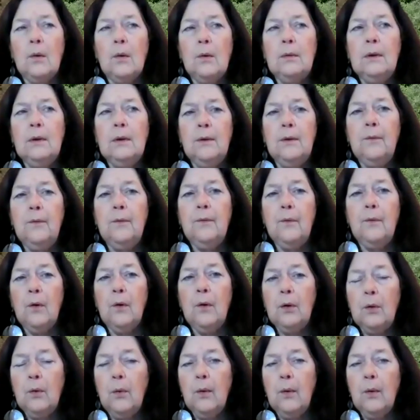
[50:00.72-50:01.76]
only
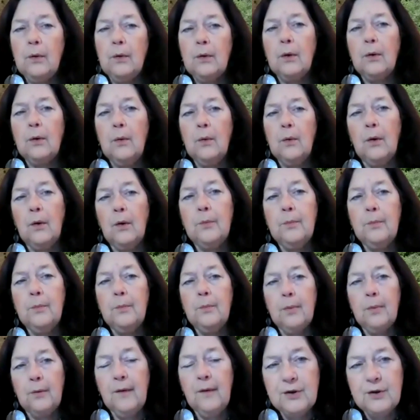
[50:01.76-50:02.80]
four quote unquote
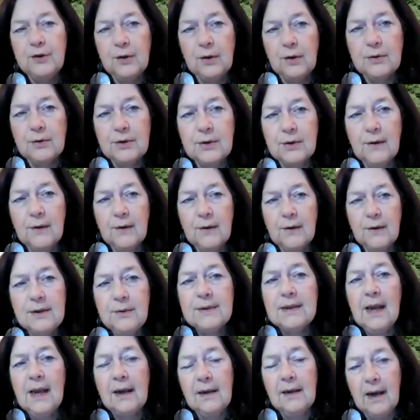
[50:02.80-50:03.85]
professionals. So this
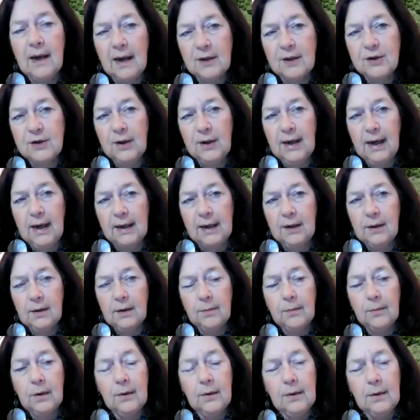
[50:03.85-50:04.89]
was not an educated
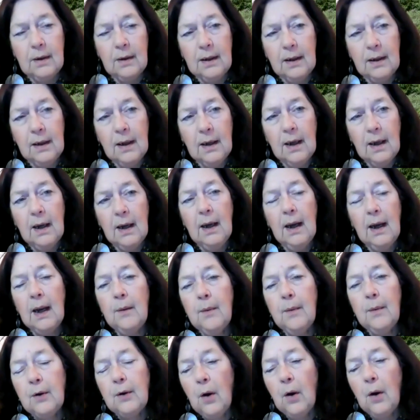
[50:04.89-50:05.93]
community.
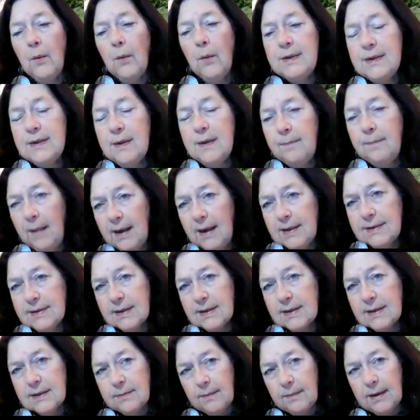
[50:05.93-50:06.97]
And what always
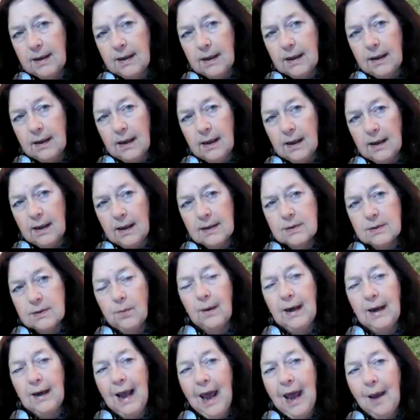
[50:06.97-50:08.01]
amazes me is
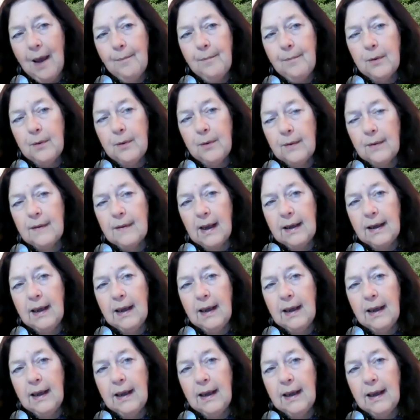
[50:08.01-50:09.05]
what happened when they
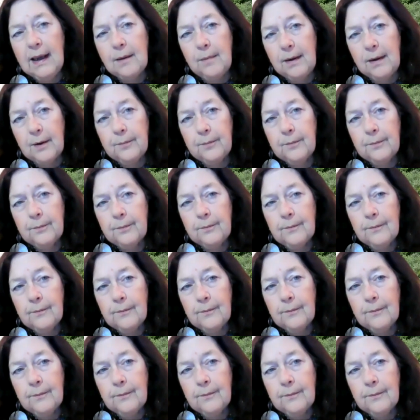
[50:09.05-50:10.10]
came here,
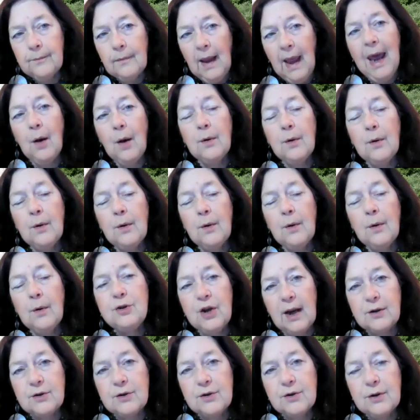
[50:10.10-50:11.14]
how it
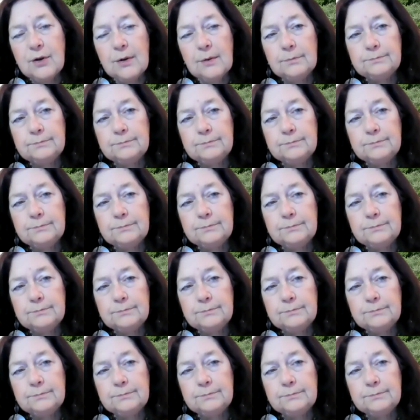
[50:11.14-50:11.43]
changed.